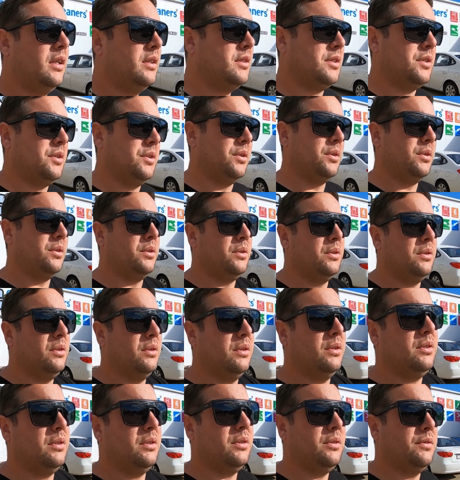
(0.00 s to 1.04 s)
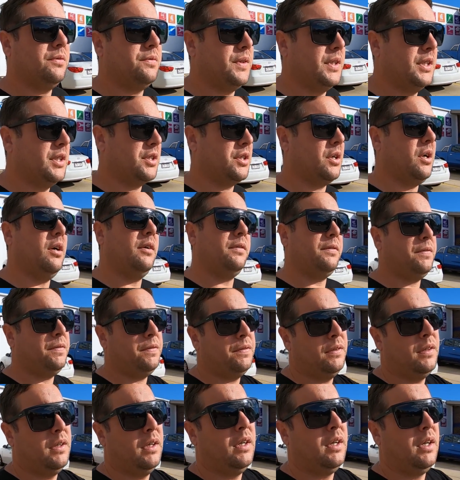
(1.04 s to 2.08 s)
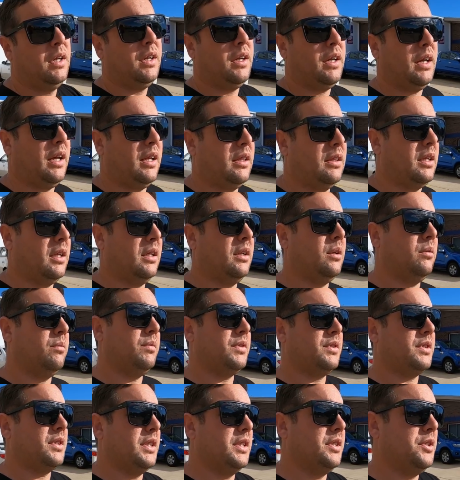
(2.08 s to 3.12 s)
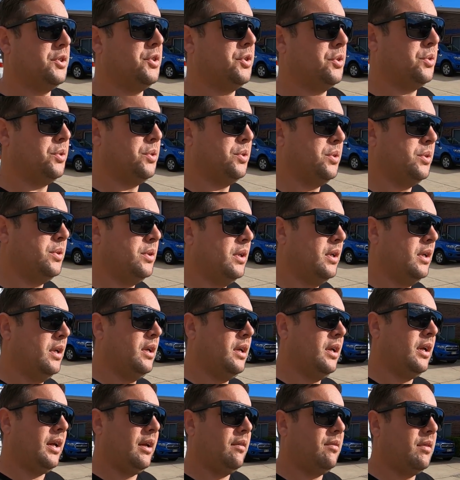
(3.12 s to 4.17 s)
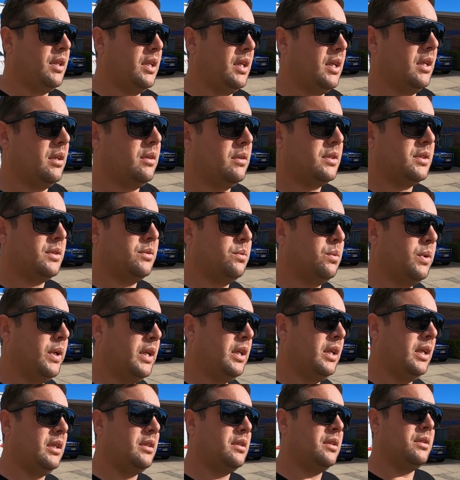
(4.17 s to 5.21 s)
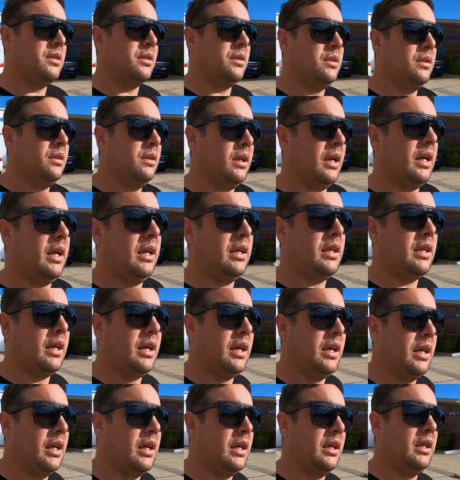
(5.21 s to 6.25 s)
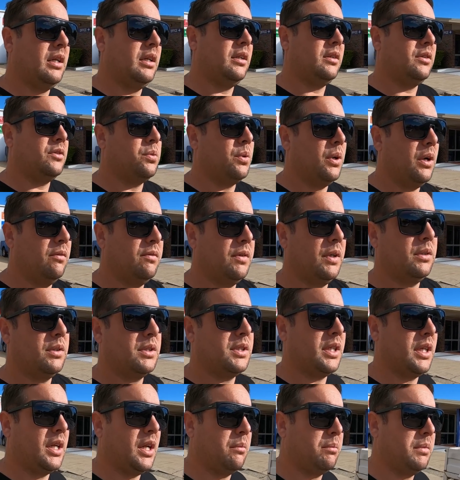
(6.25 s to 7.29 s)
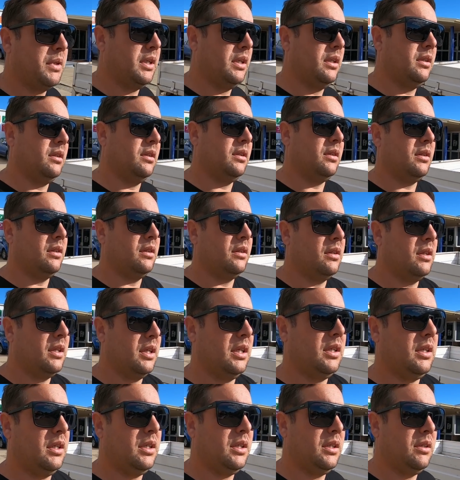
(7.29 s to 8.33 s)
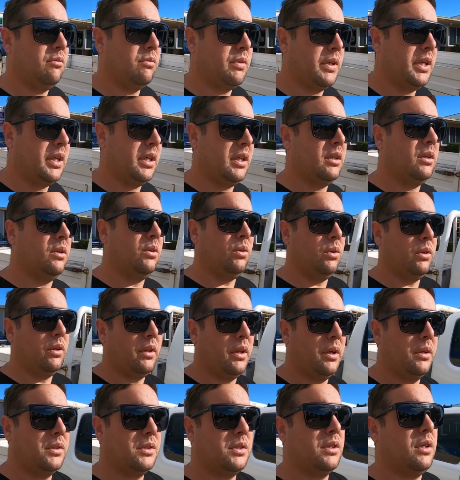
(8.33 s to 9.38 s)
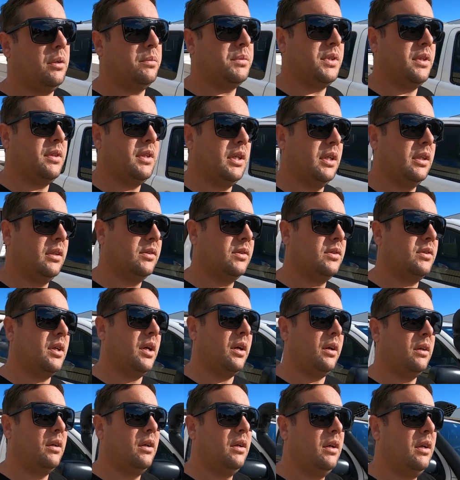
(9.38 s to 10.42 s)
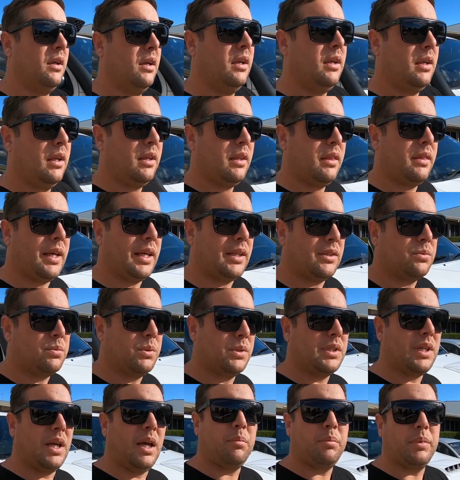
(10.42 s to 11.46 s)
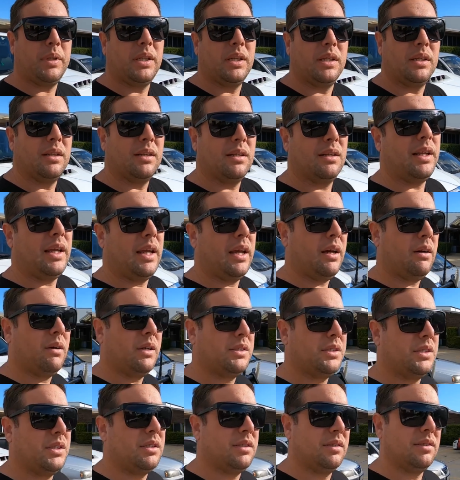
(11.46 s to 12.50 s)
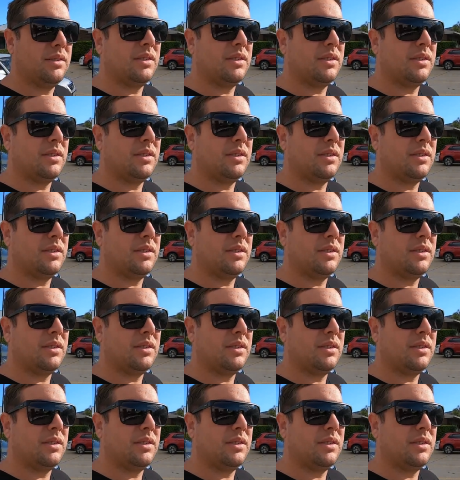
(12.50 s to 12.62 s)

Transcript: to finish off, and then obviously do everything else that we need to do, aka 12 volt setup in the rear, all of those types of things. So that's what's happening now, as you can